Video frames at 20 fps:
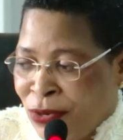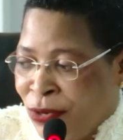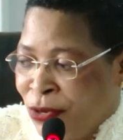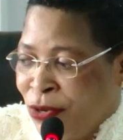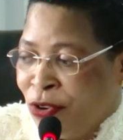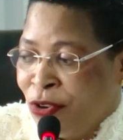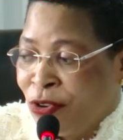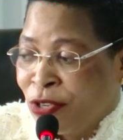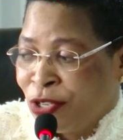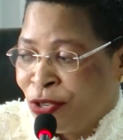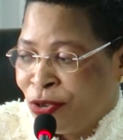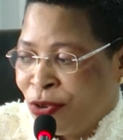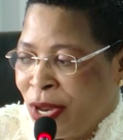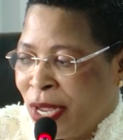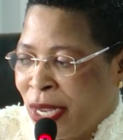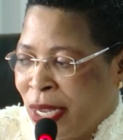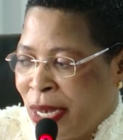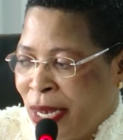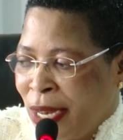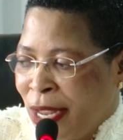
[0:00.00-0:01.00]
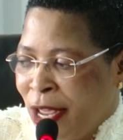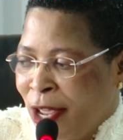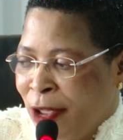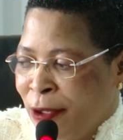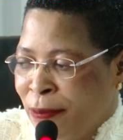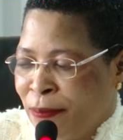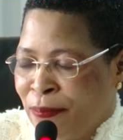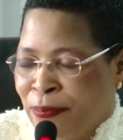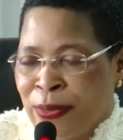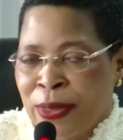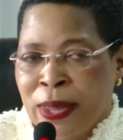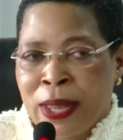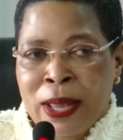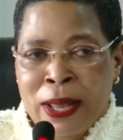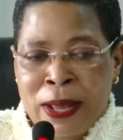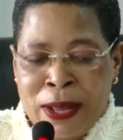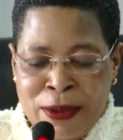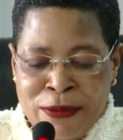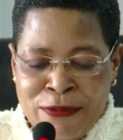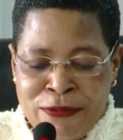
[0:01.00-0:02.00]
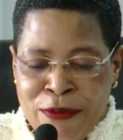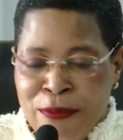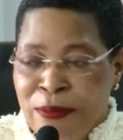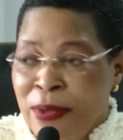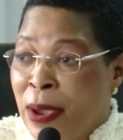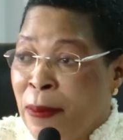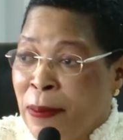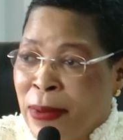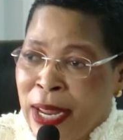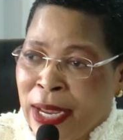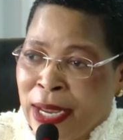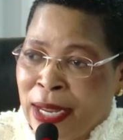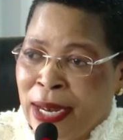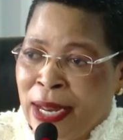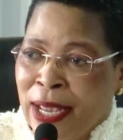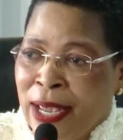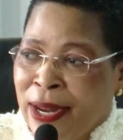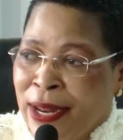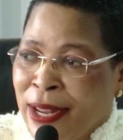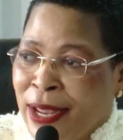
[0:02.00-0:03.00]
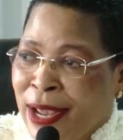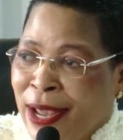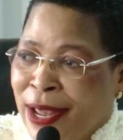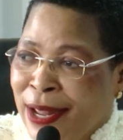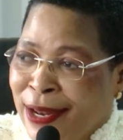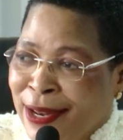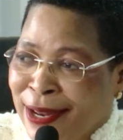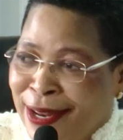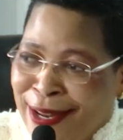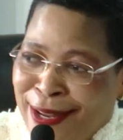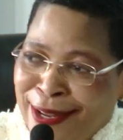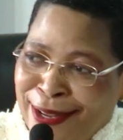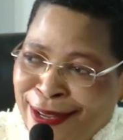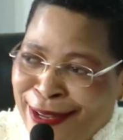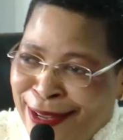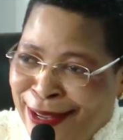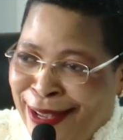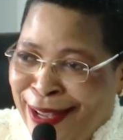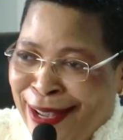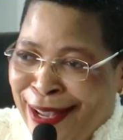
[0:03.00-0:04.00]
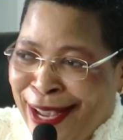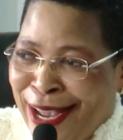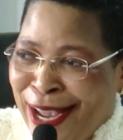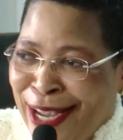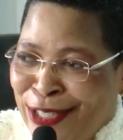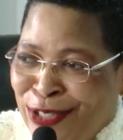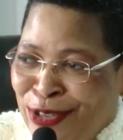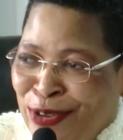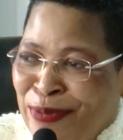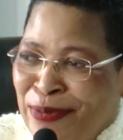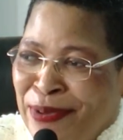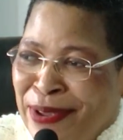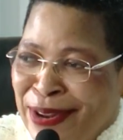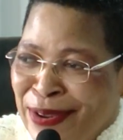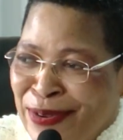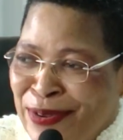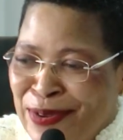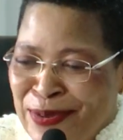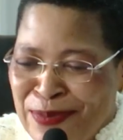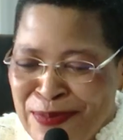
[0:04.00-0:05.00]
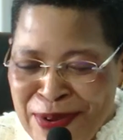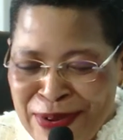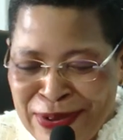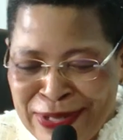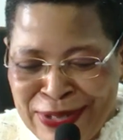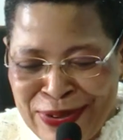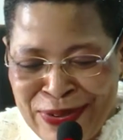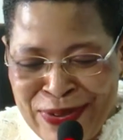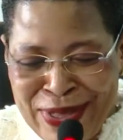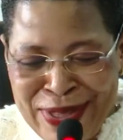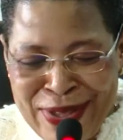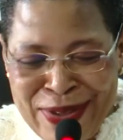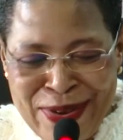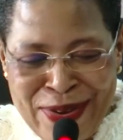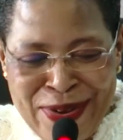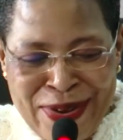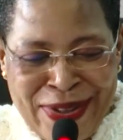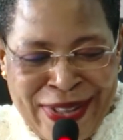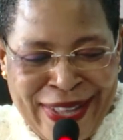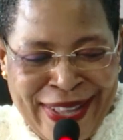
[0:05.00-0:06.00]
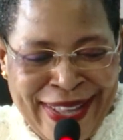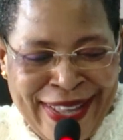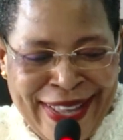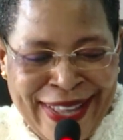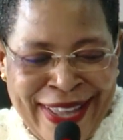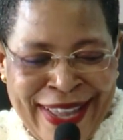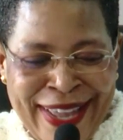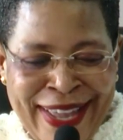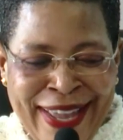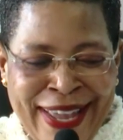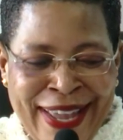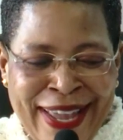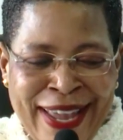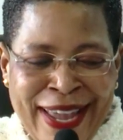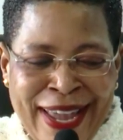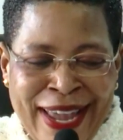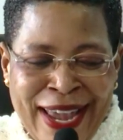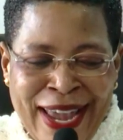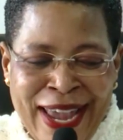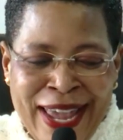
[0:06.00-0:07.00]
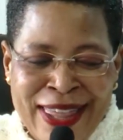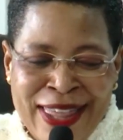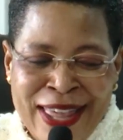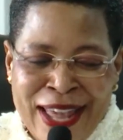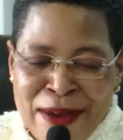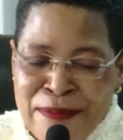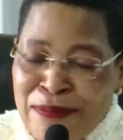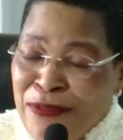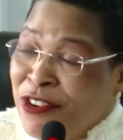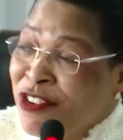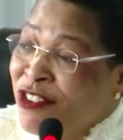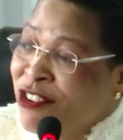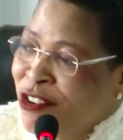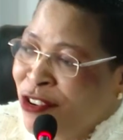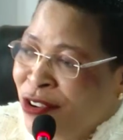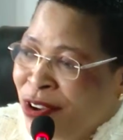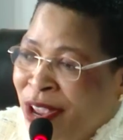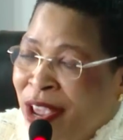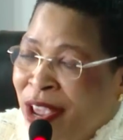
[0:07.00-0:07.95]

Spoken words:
not to declare. For me, I'm declaring, and I should be in good books with you. I therefore call